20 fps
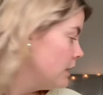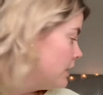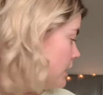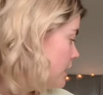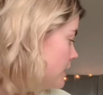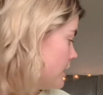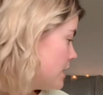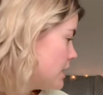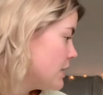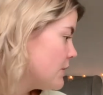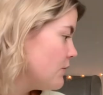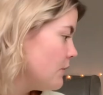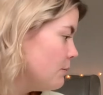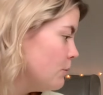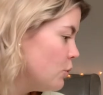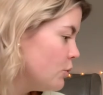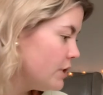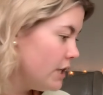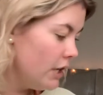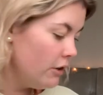This is from
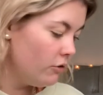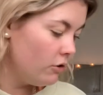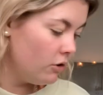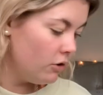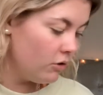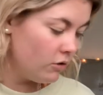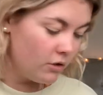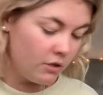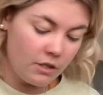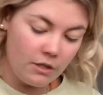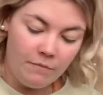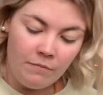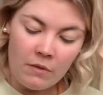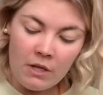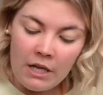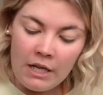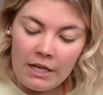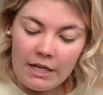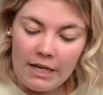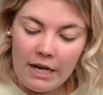Motel Rock.
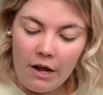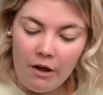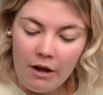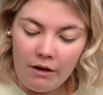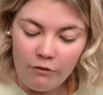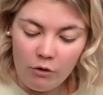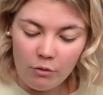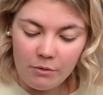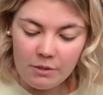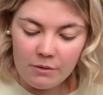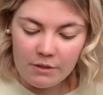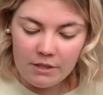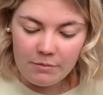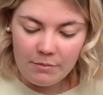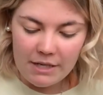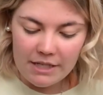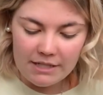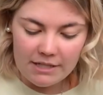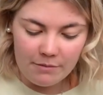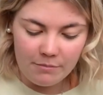Now, I've always wanted to
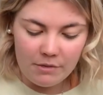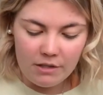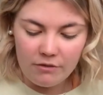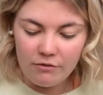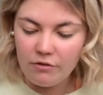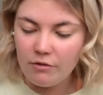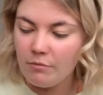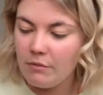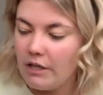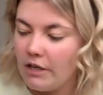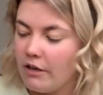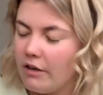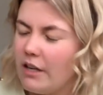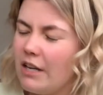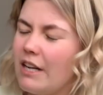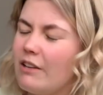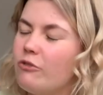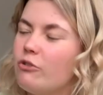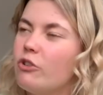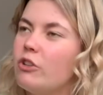buy something from there, and I
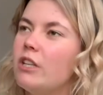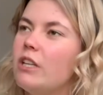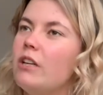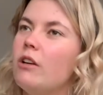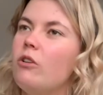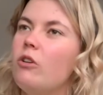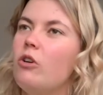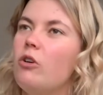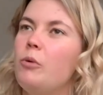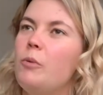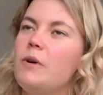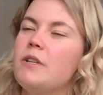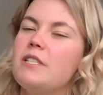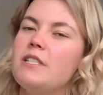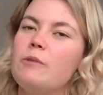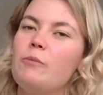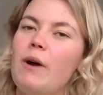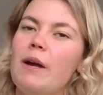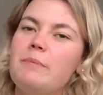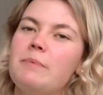really, oh, what's the
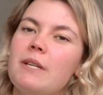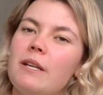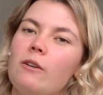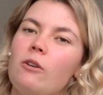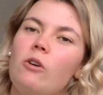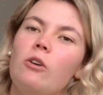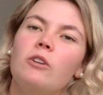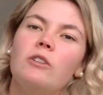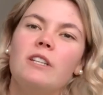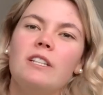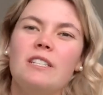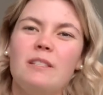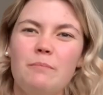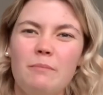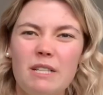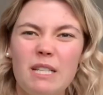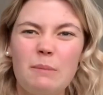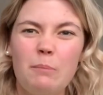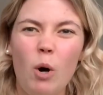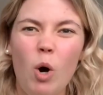website called? Is it
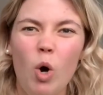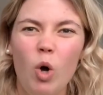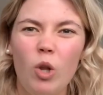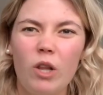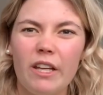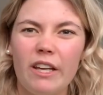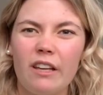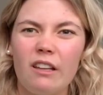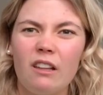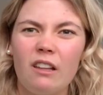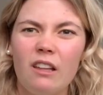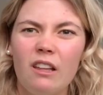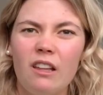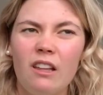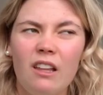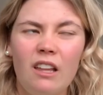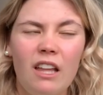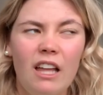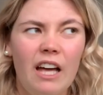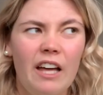Miss Polly?
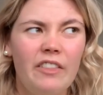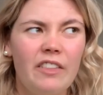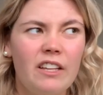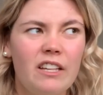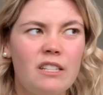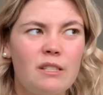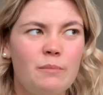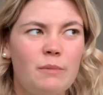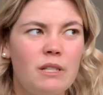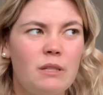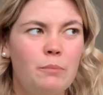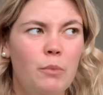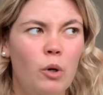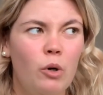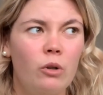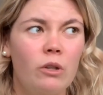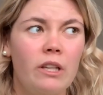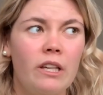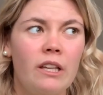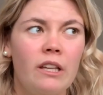I think it's Miss
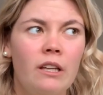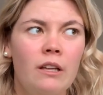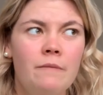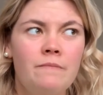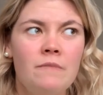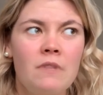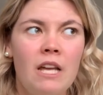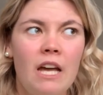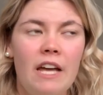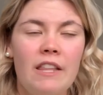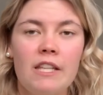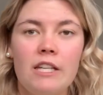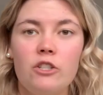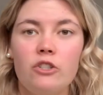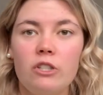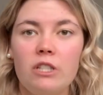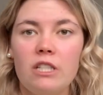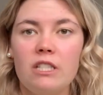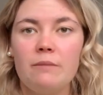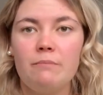Polly. And they do
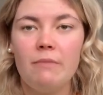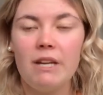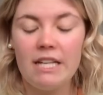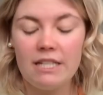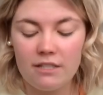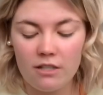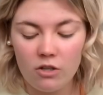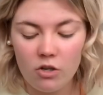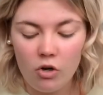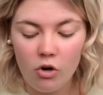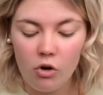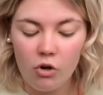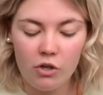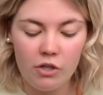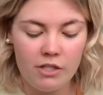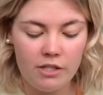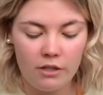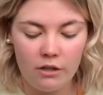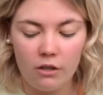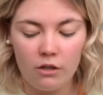these amazing
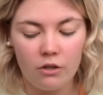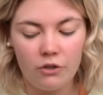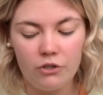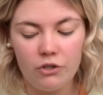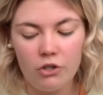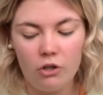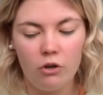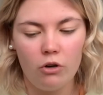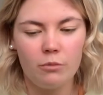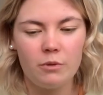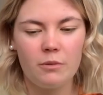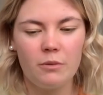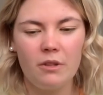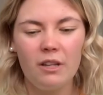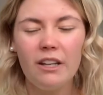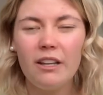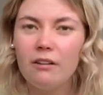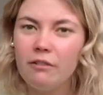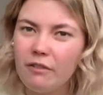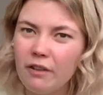corset looking tops. It's
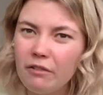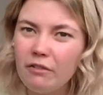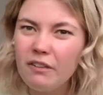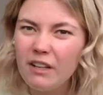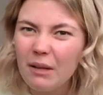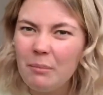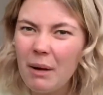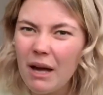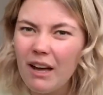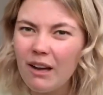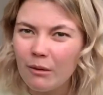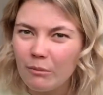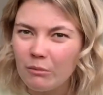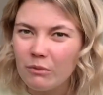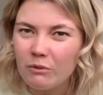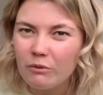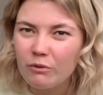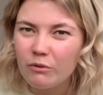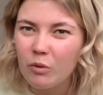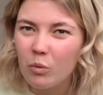like £50
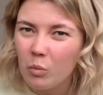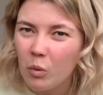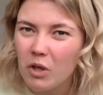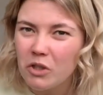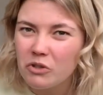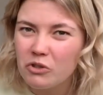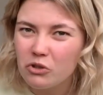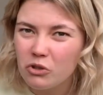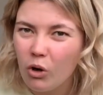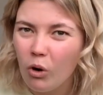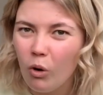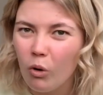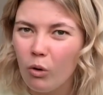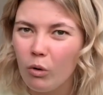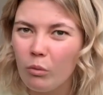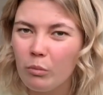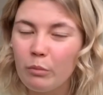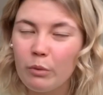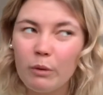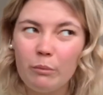for one
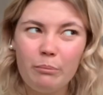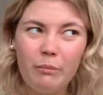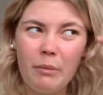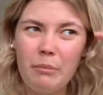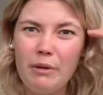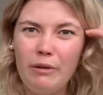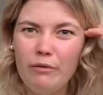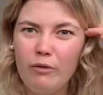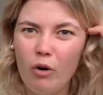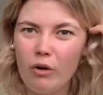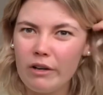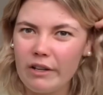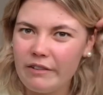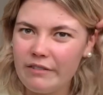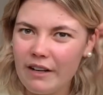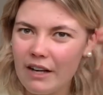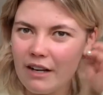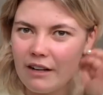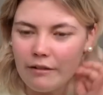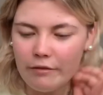top, maybe
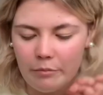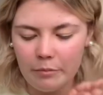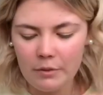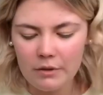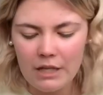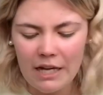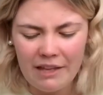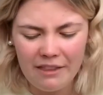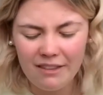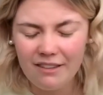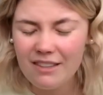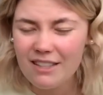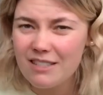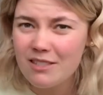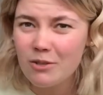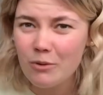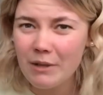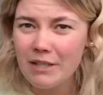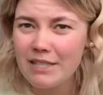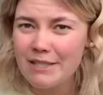£45, but I think that's
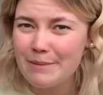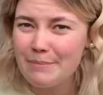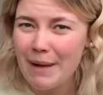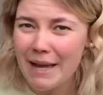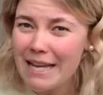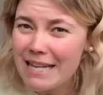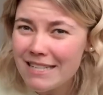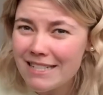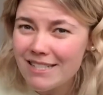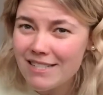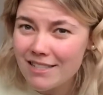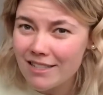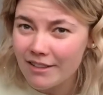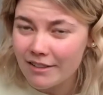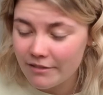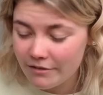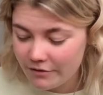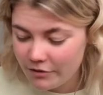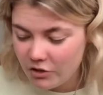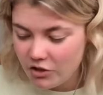quite expensive
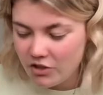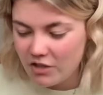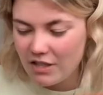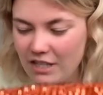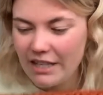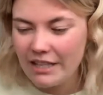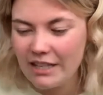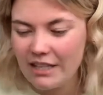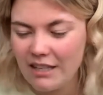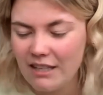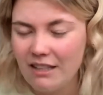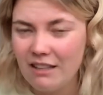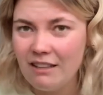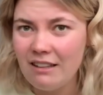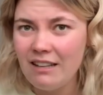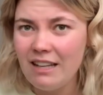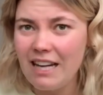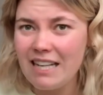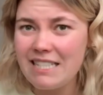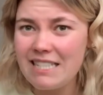for just like
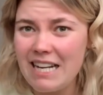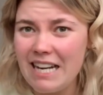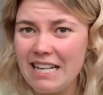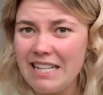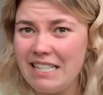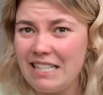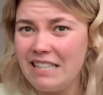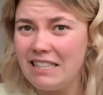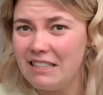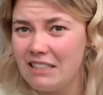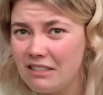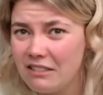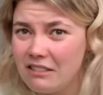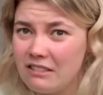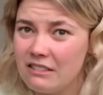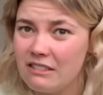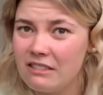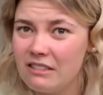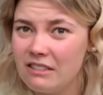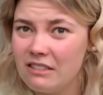a tiny
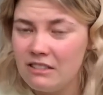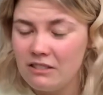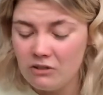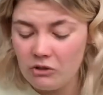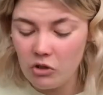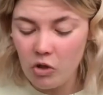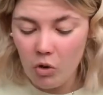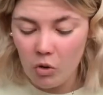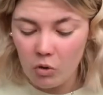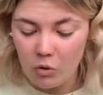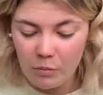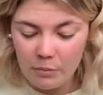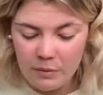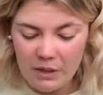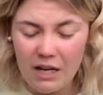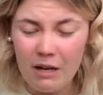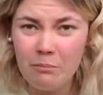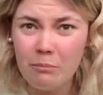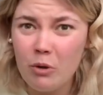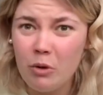little top that
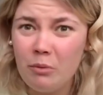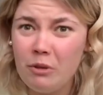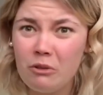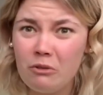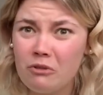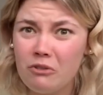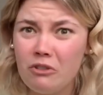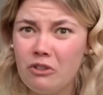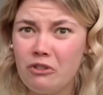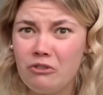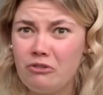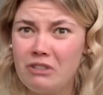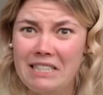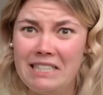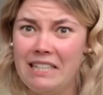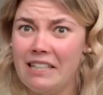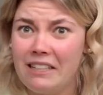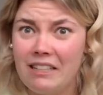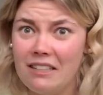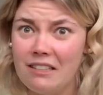I'm probably going to look
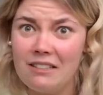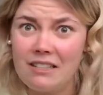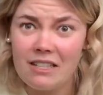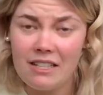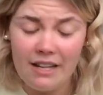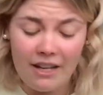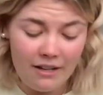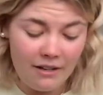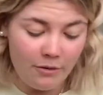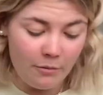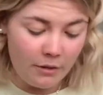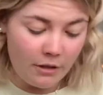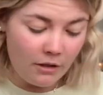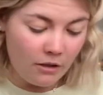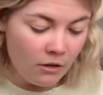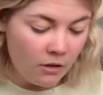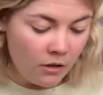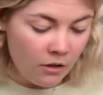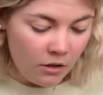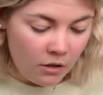ridiculous in anyway.
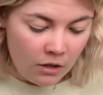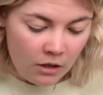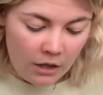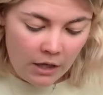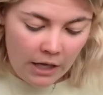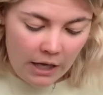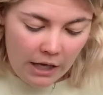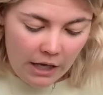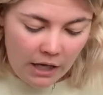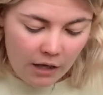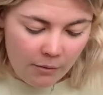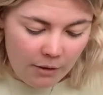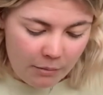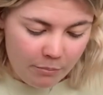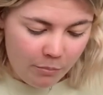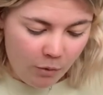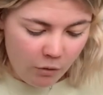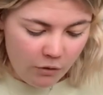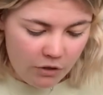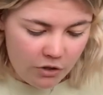Anyway, I
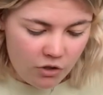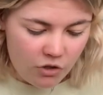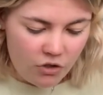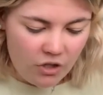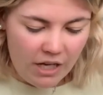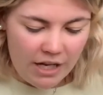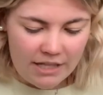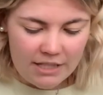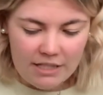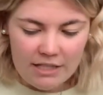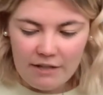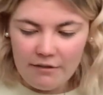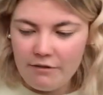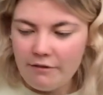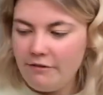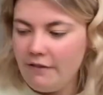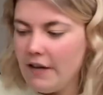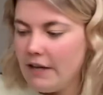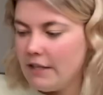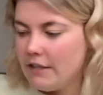bought this dress and it
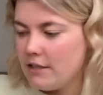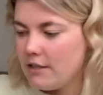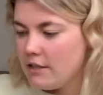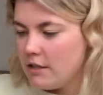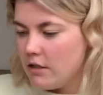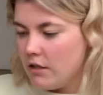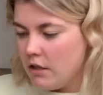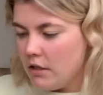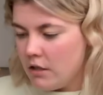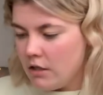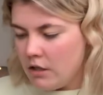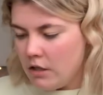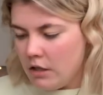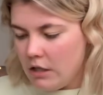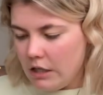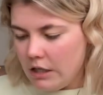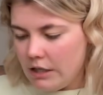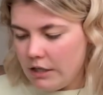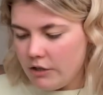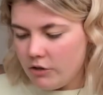fits
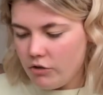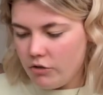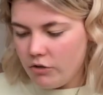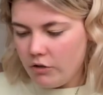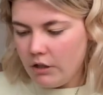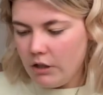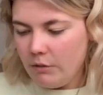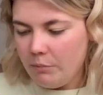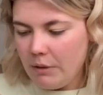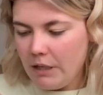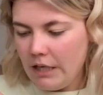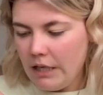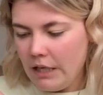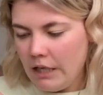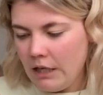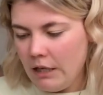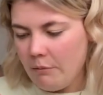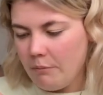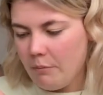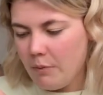and it's really
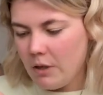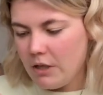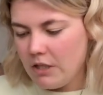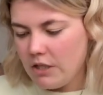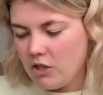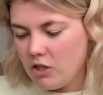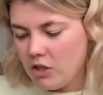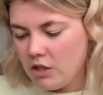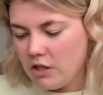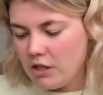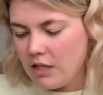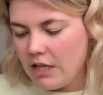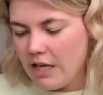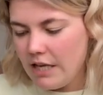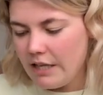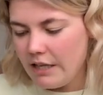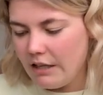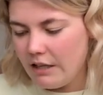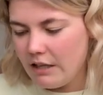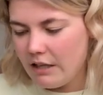pretty, but it's just
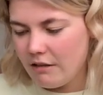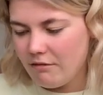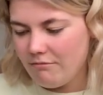like,